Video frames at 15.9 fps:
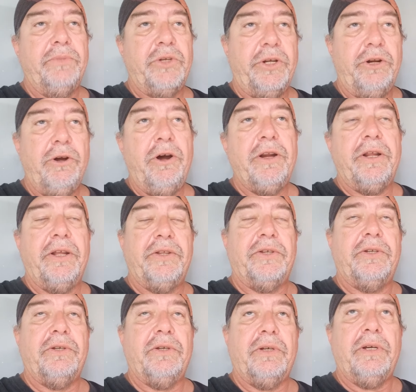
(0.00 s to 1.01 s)
Tonight
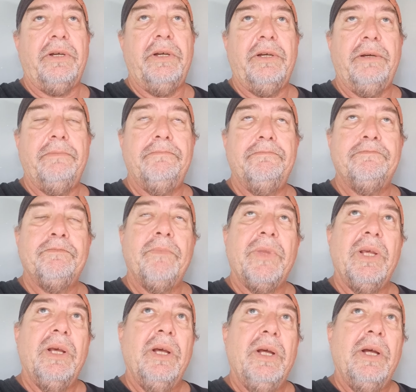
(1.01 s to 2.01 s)
it's
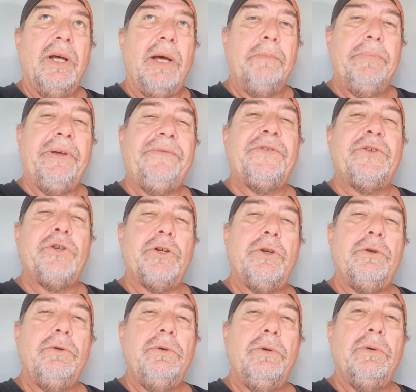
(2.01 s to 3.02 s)
a beef
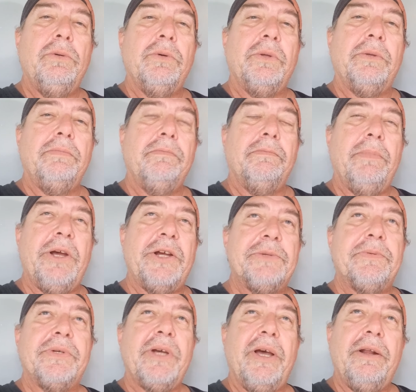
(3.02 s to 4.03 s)
stew with
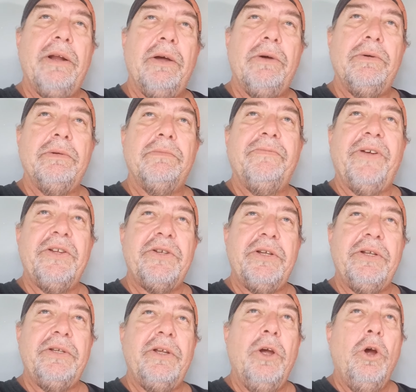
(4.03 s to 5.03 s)
mashed potato and
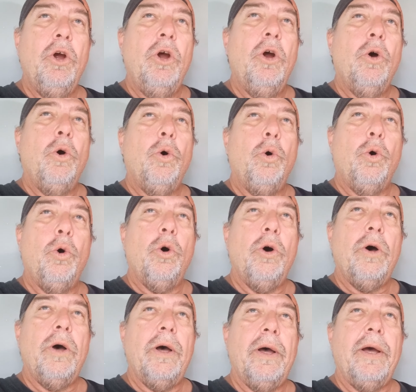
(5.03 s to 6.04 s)
veggies,
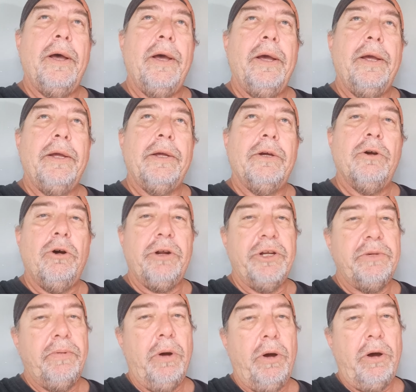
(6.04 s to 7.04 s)
or a
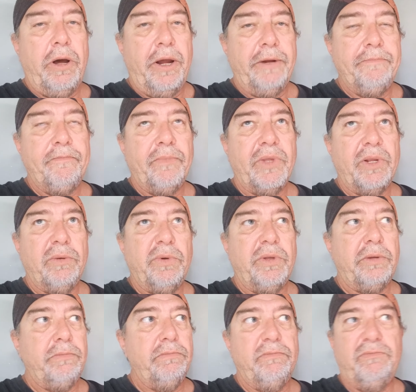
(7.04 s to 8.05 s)
cottage pie
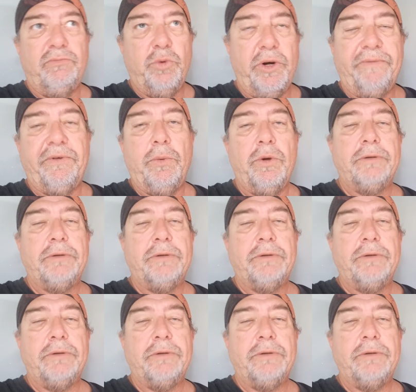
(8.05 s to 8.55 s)
with whatever you